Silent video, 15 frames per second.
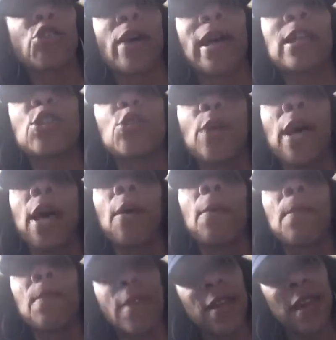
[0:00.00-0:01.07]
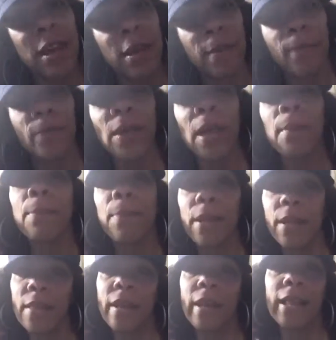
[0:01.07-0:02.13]
trying to help them
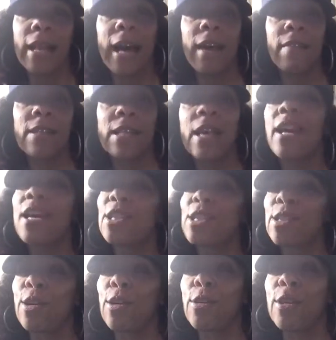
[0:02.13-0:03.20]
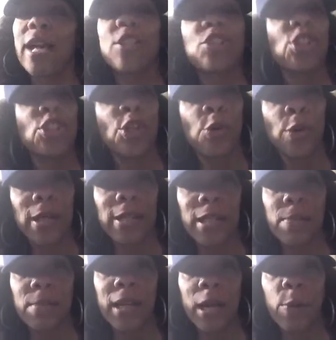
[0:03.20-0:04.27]
better their lives. So that's just a quick
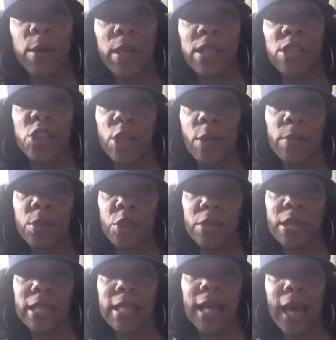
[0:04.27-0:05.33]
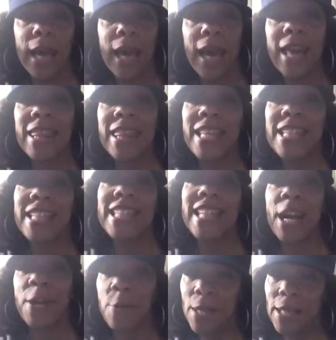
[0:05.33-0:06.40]
tip that I wanted to share with you today. This is
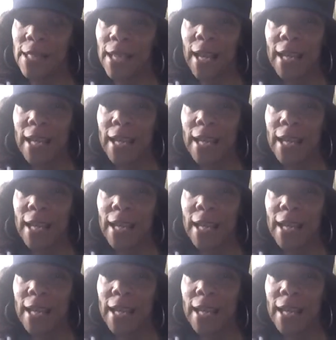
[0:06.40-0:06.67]
Naqueen